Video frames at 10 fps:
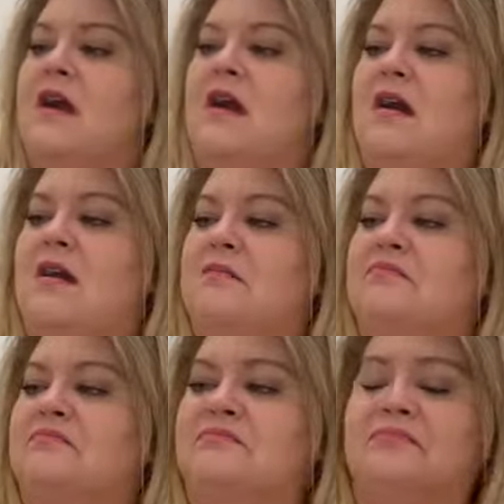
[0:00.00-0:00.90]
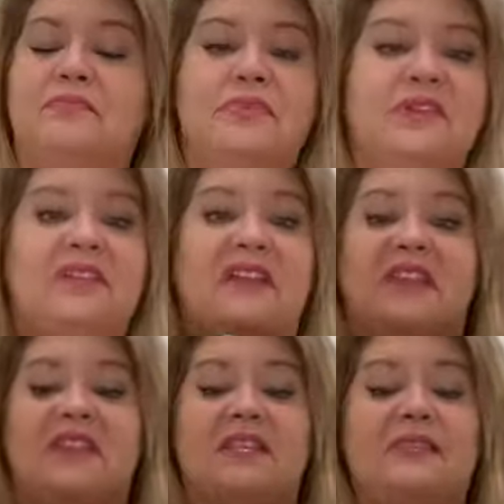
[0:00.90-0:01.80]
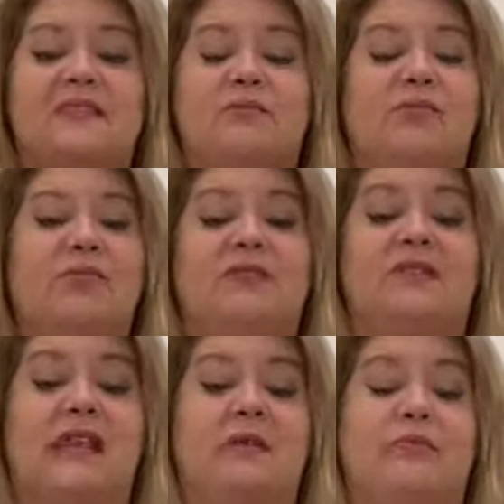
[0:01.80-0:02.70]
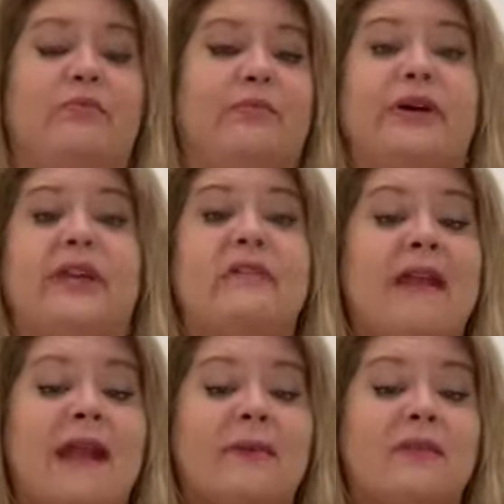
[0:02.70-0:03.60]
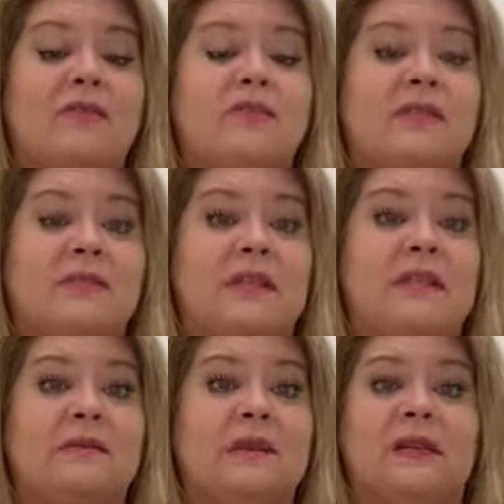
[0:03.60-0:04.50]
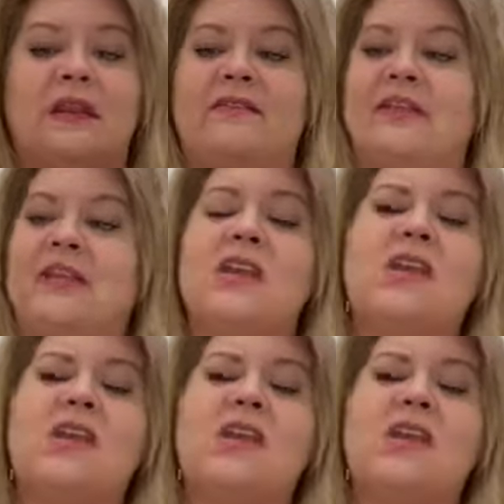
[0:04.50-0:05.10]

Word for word: Um, put it like this and put like a bunny rabbit or something in the middle of it.